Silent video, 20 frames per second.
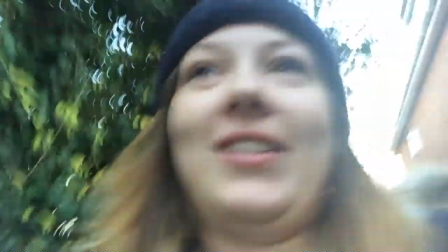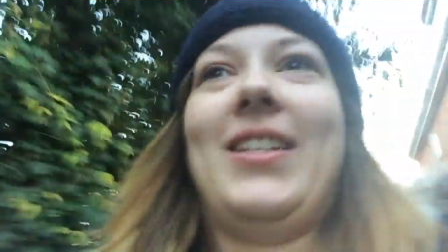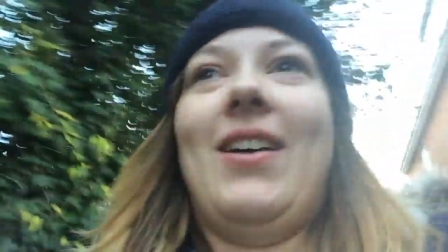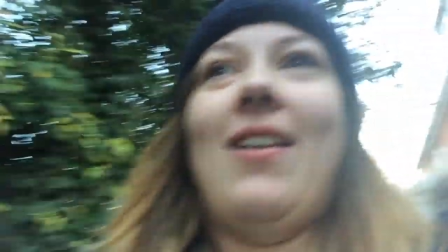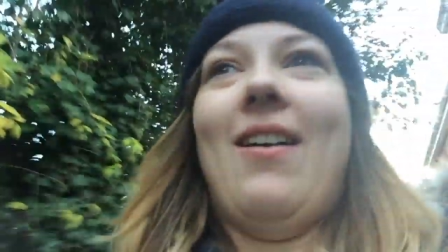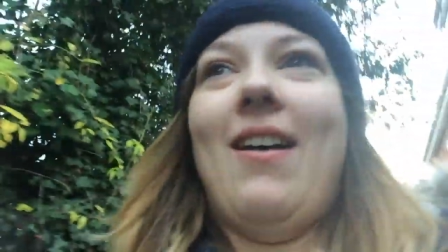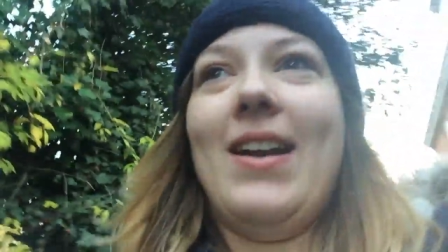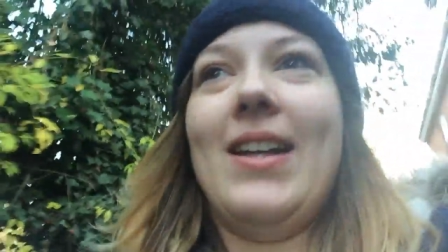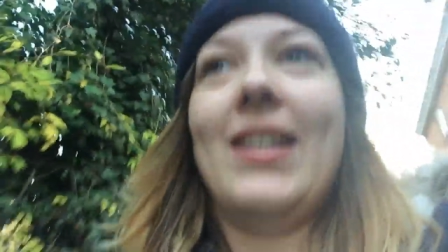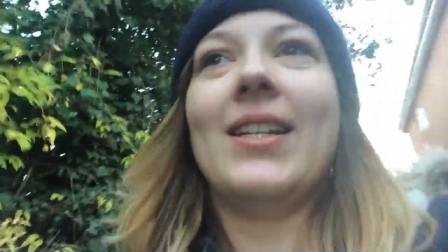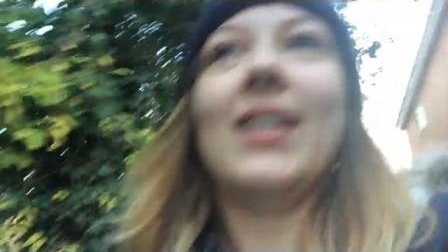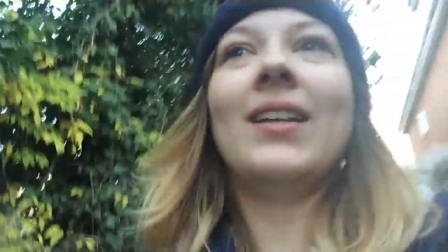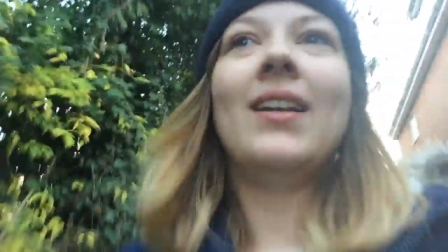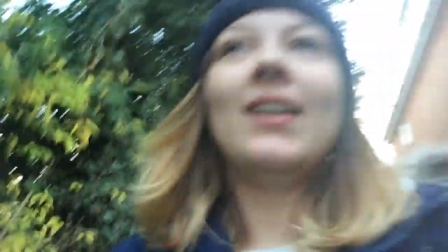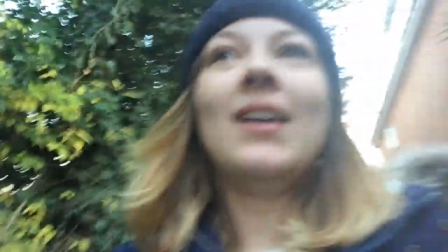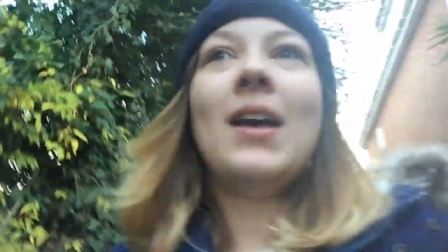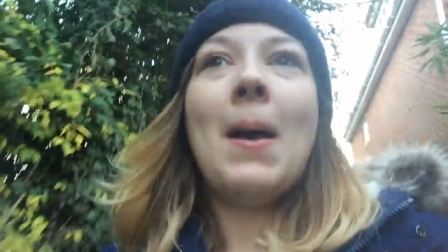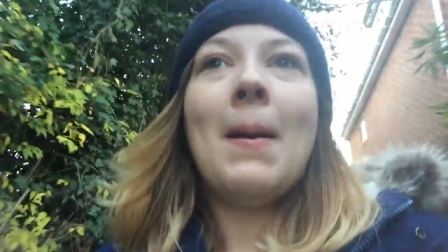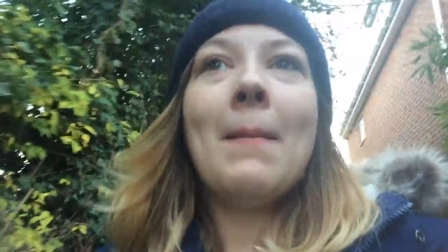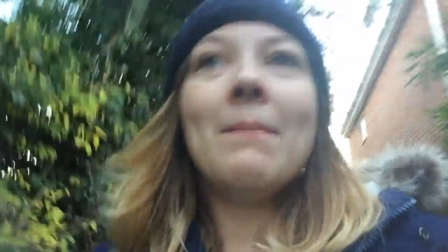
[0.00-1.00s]
the side
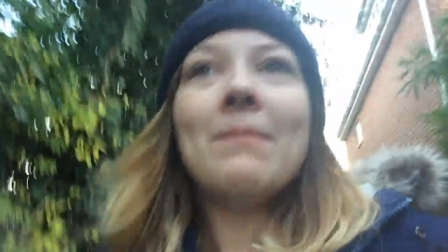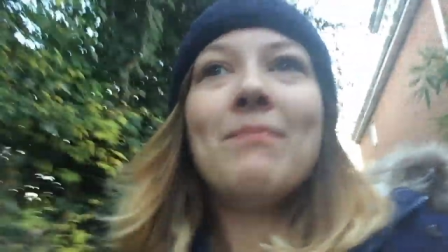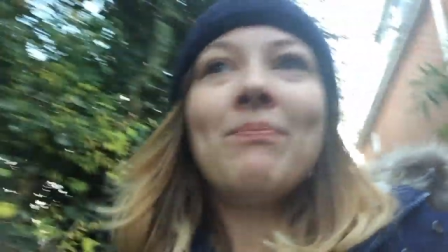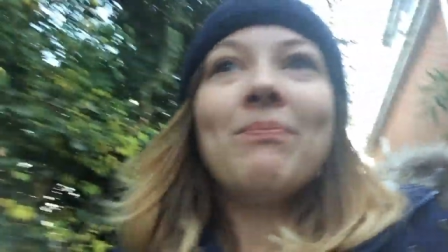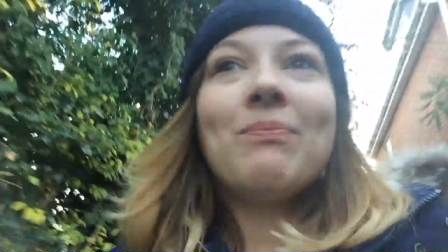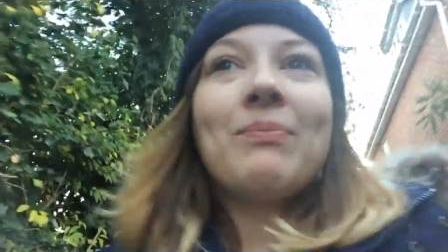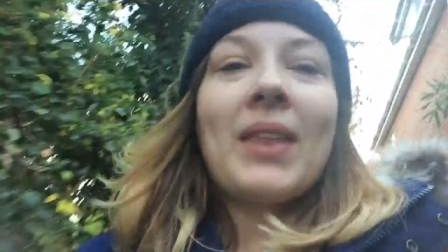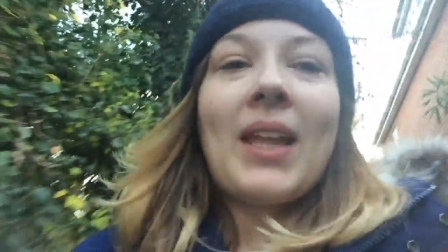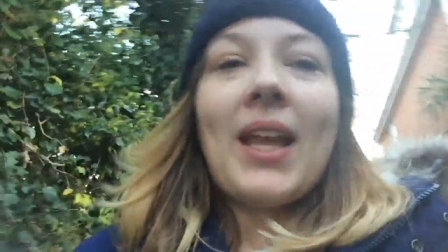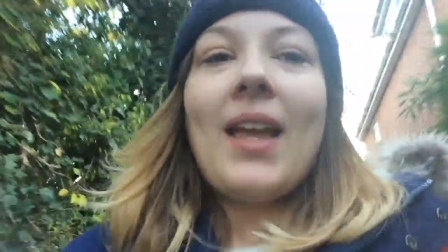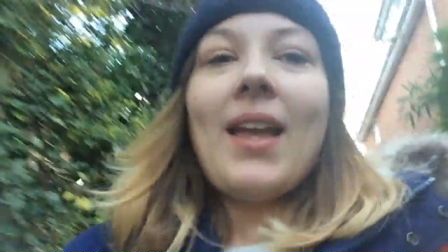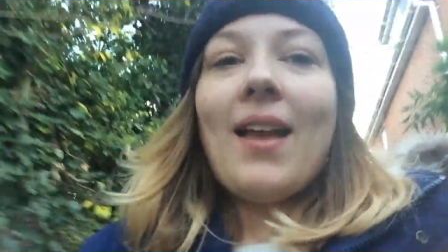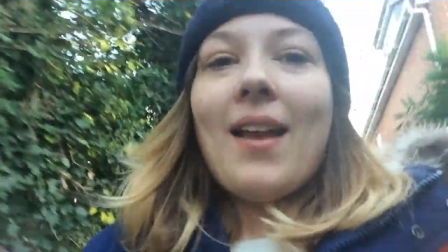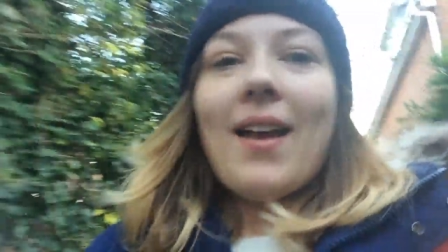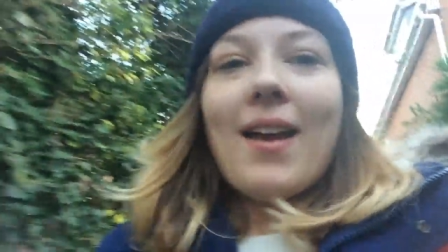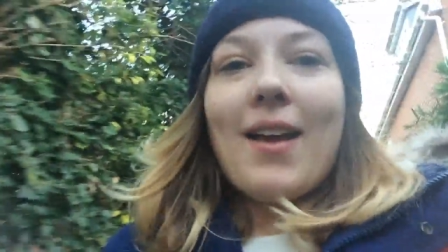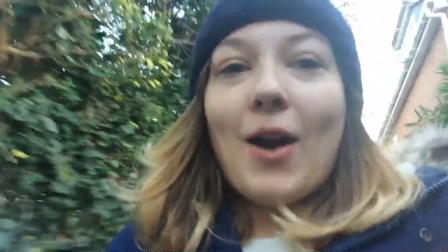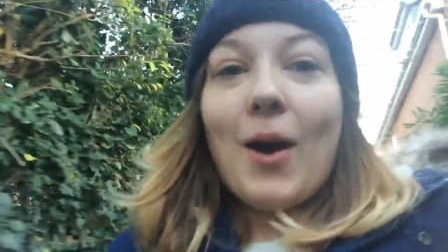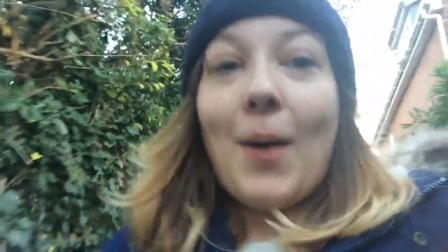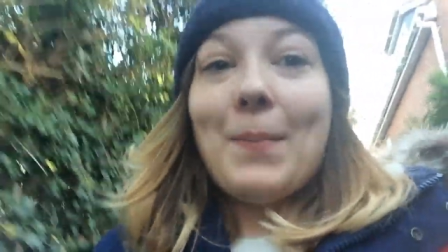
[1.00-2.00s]

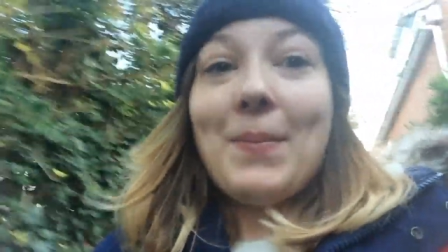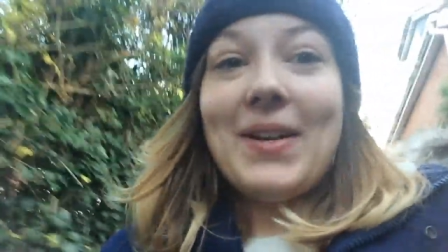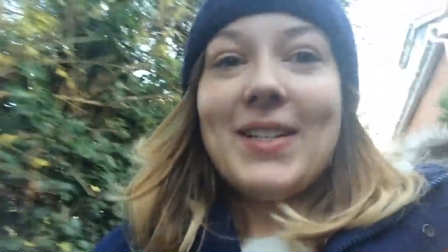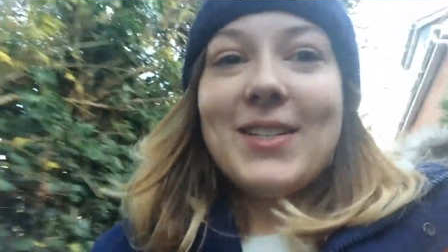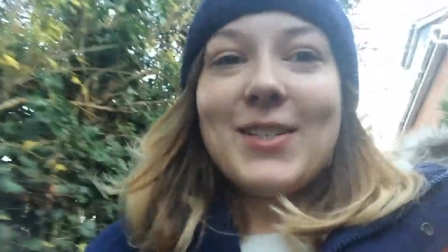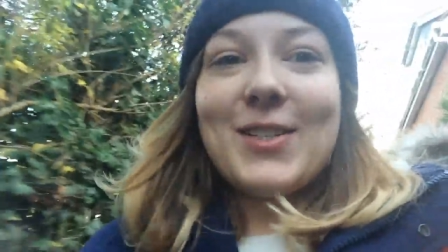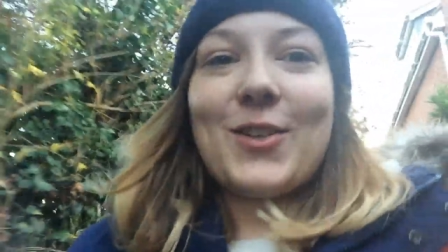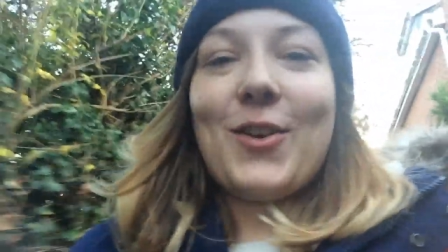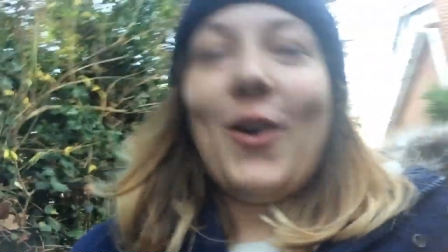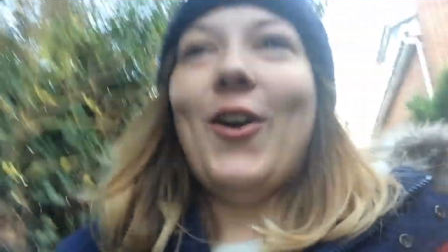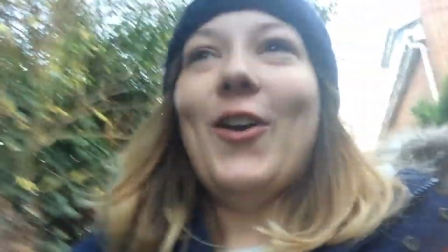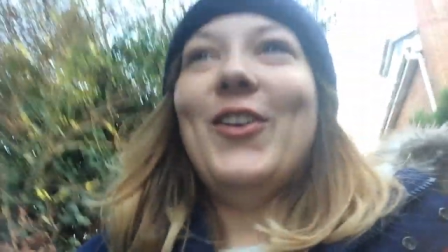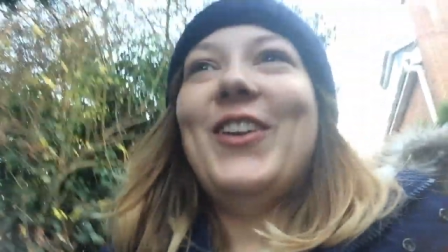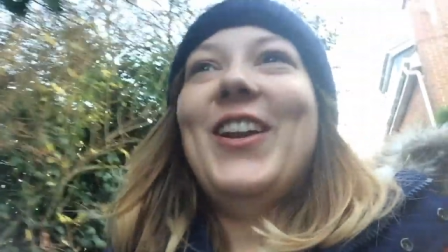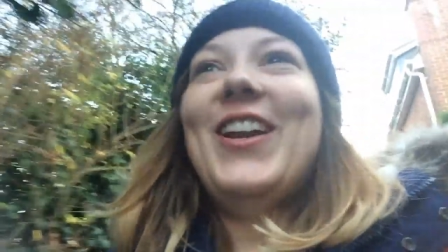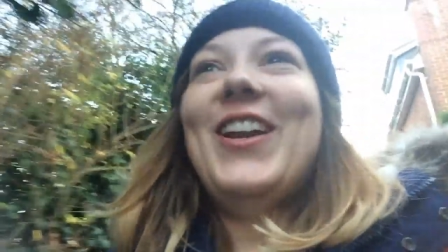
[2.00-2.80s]
our bin's gone